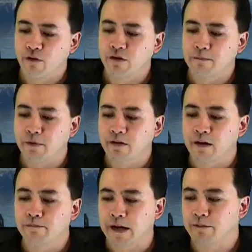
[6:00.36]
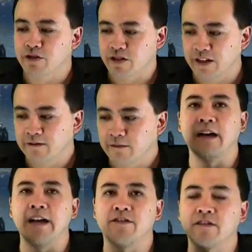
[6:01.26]
wrote a book on publishing.
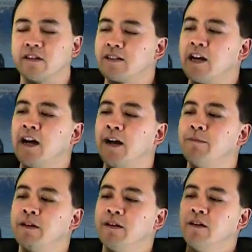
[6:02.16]
I took the time